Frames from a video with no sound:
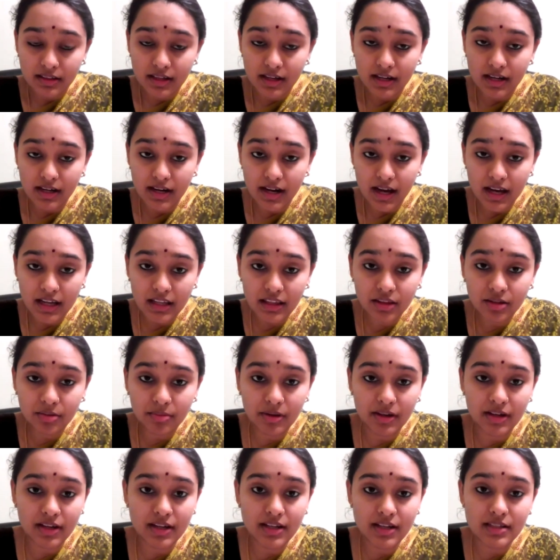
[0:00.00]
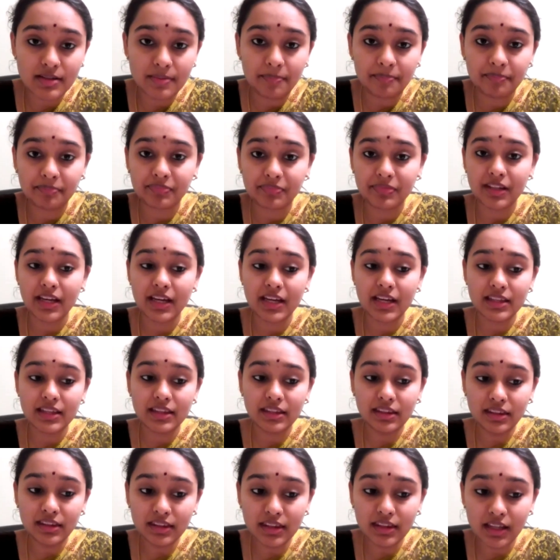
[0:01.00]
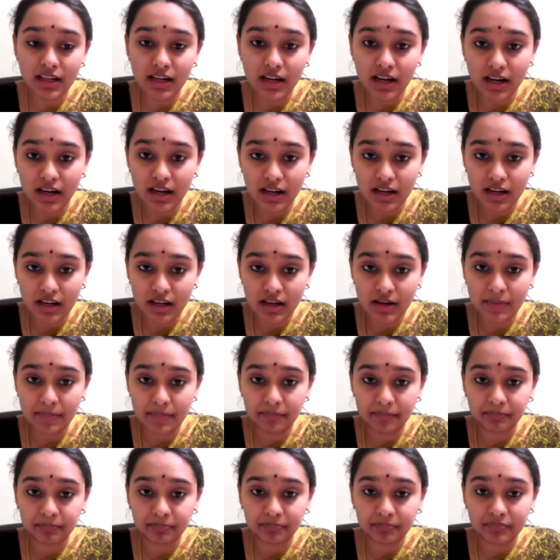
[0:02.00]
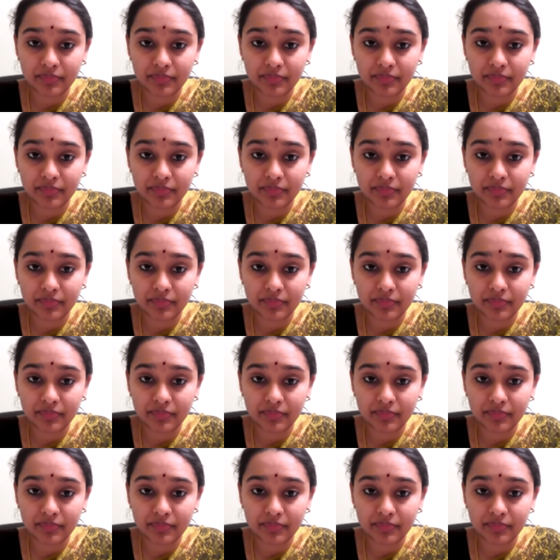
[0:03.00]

The ninth one is Indraha.